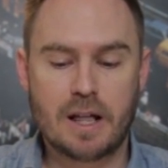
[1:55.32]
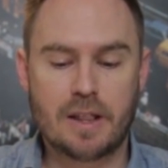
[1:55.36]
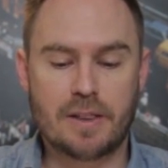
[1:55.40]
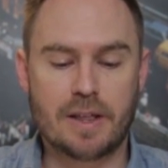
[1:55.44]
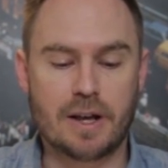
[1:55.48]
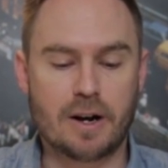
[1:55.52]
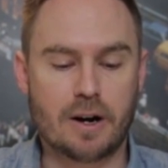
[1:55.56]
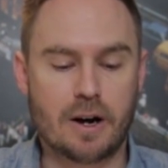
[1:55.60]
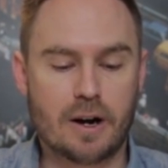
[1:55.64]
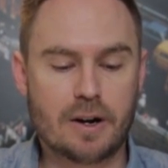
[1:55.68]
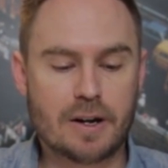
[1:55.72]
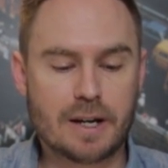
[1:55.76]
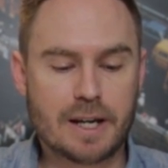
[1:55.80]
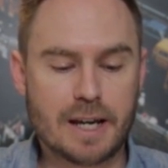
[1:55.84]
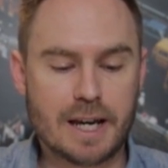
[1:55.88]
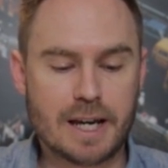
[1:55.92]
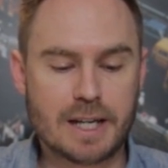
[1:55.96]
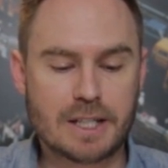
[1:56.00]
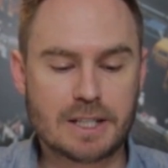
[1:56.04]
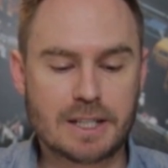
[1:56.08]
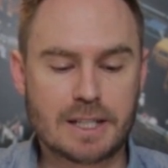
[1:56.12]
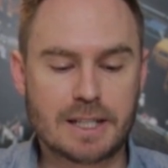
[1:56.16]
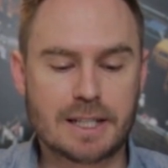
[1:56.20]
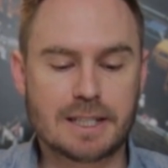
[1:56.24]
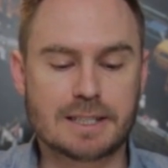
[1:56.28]
There are
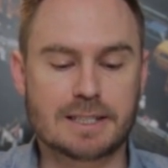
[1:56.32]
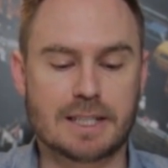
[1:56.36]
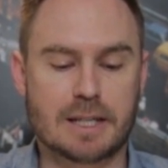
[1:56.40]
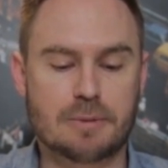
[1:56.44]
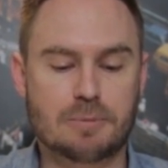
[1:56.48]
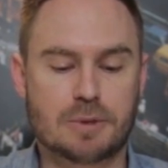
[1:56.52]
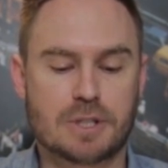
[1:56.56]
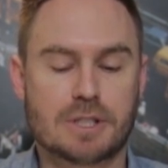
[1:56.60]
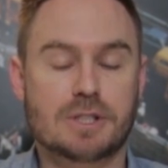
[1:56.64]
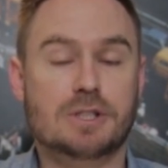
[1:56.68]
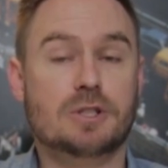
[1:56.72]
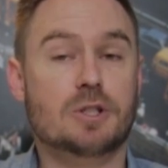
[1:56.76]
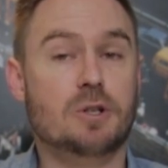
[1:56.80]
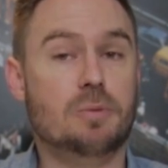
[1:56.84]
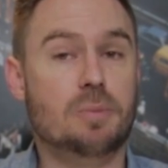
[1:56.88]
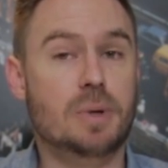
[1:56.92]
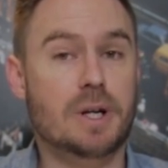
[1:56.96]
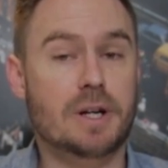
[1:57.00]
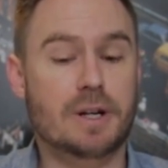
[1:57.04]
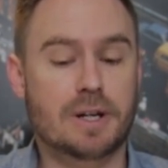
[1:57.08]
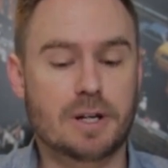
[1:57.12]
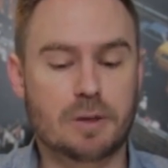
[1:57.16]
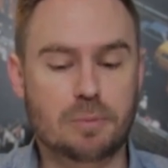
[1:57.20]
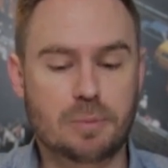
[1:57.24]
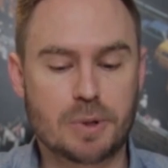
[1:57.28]
occasionally exemptions to
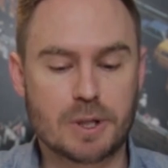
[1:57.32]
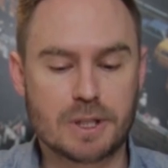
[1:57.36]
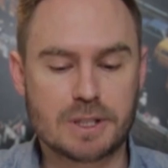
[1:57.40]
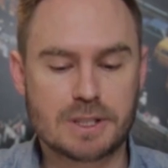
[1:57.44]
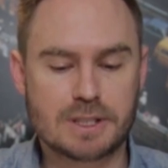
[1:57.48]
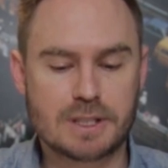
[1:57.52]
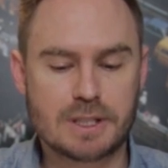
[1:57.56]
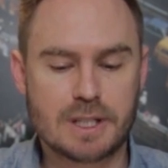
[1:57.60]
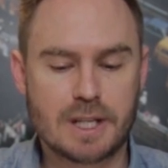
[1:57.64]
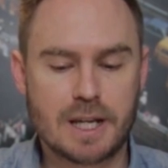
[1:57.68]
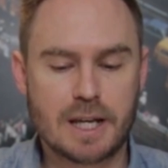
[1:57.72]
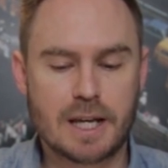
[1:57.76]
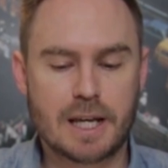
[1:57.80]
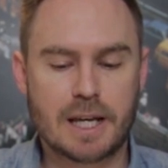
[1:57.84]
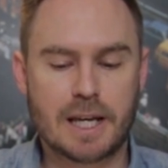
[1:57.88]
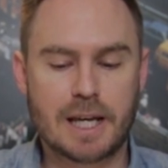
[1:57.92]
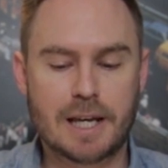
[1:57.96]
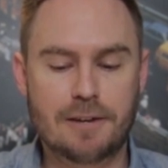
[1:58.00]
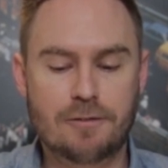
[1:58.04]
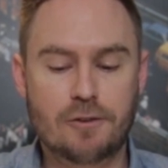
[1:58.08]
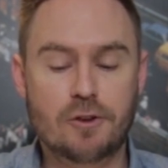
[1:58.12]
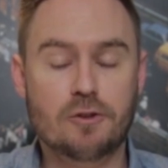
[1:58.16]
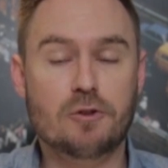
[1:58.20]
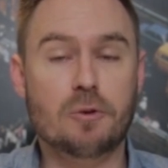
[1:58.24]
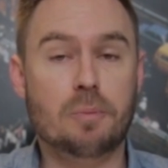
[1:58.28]
appearing in person
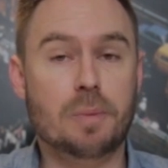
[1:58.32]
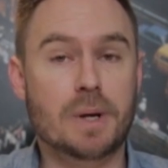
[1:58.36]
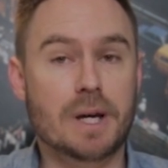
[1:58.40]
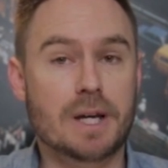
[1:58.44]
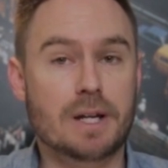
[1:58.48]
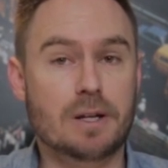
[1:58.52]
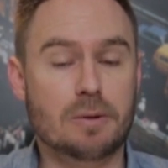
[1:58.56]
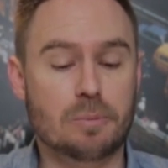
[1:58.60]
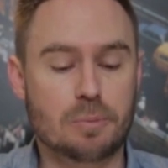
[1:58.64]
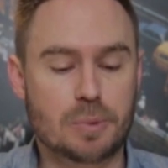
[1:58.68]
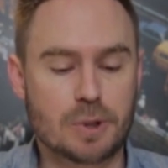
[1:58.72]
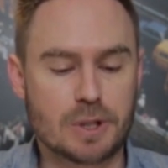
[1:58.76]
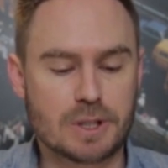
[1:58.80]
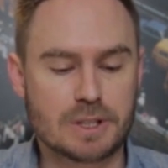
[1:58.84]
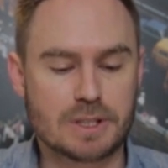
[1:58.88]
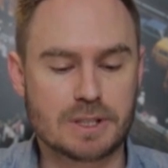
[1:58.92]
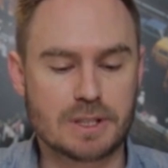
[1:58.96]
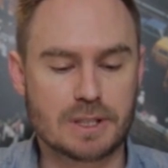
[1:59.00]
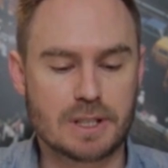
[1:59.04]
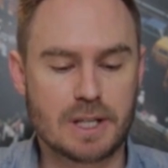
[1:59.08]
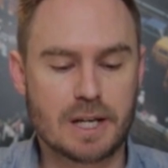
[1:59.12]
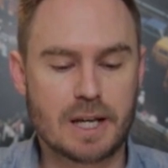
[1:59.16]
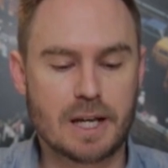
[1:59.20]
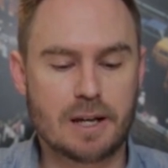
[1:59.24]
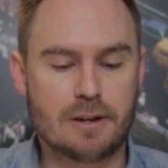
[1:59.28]
if you've appeared in
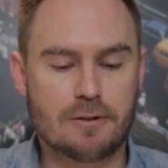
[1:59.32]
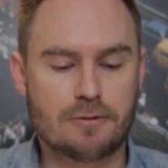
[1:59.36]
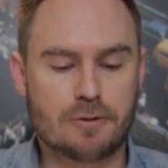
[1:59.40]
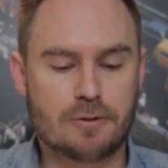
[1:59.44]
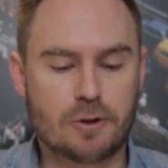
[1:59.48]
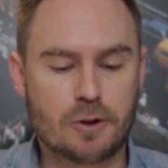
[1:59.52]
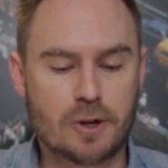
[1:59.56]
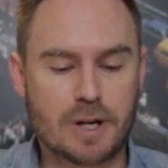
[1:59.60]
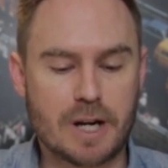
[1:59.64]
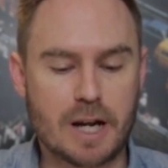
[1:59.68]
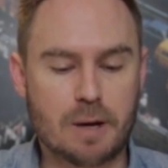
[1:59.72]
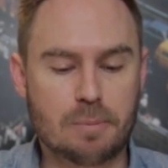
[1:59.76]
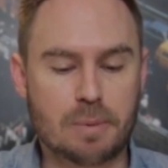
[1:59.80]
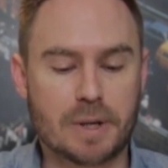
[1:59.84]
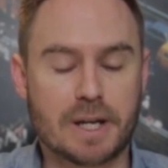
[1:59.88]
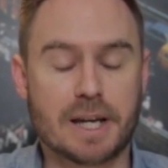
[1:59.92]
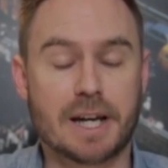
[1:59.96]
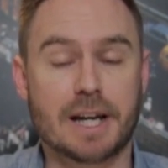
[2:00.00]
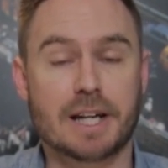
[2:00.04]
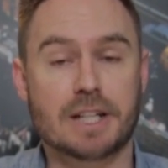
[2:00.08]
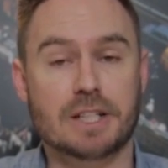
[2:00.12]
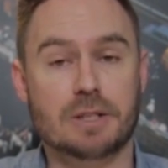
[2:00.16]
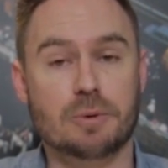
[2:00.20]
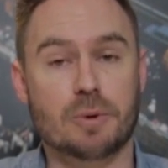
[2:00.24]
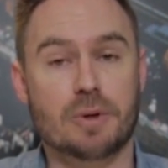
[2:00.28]
person for an
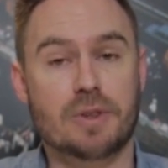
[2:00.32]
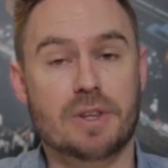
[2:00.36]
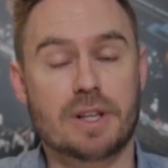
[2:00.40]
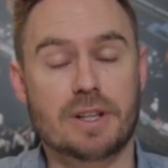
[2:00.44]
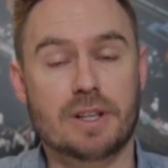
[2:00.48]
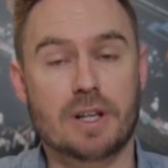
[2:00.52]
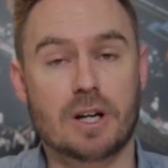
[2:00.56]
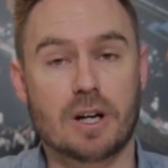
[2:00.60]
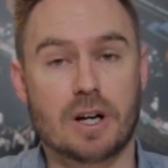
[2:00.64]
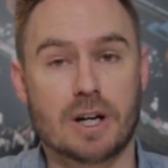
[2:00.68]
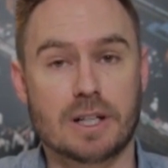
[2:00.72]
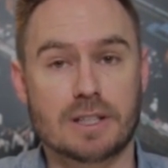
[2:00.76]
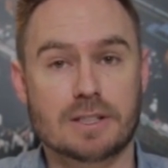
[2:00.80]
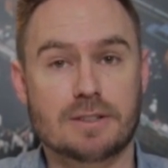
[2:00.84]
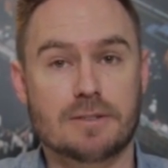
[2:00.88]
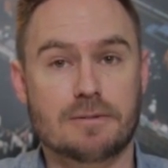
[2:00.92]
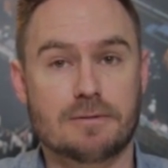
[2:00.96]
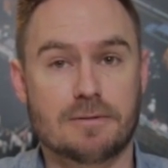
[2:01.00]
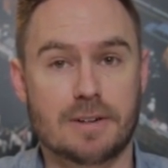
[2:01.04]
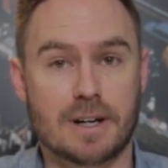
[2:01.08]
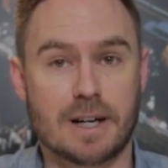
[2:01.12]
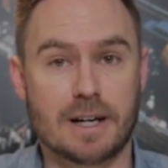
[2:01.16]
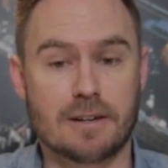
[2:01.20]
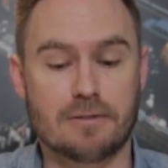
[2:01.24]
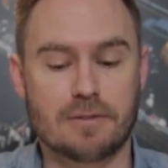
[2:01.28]
application within the last
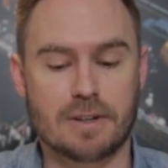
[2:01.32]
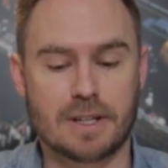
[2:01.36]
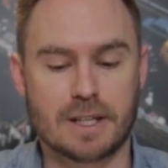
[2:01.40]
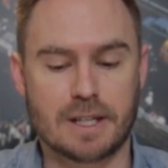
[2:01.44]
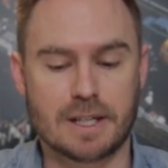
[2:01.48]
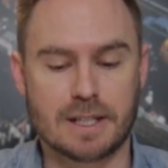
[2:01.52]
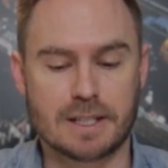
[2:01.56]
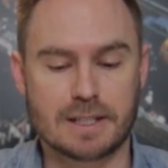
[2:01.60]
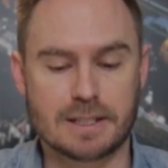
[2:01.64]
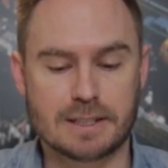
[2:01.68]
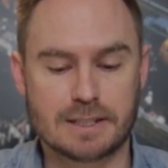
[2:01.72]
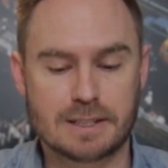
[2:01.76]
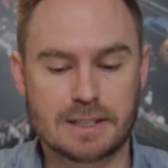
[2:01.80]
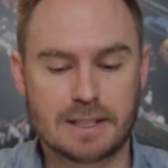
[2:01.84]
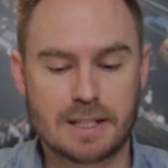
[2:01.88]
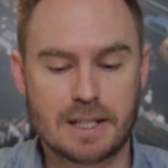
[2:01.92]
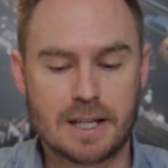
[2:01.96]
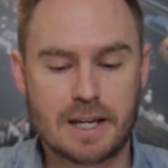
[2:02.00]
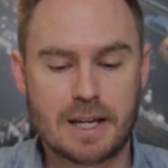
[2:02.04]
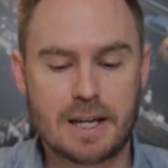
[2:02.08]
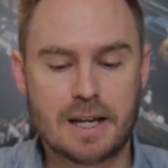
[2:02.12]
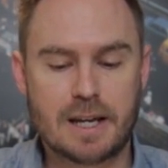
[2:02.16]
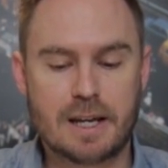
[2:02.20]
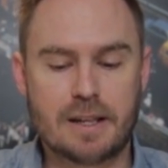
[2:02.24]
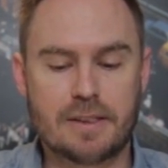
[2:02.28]
5 years.
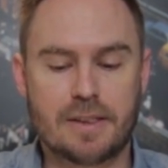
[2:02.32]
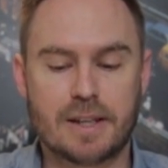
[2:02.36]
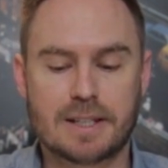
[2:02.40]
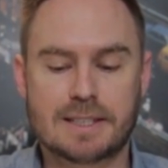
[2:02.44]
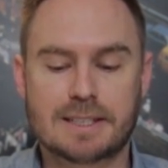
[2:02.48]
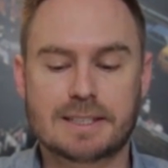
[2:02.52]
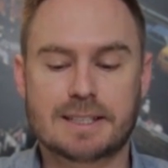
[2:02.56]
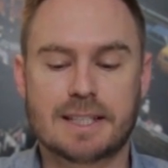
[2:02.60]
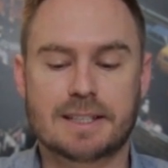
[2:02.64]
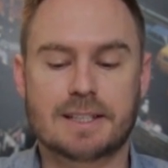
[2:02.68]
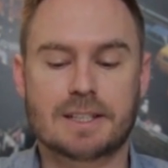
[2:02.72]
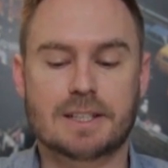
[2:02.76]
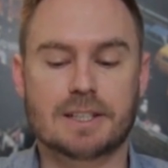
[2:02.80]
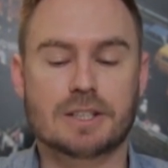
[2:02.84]
This is at the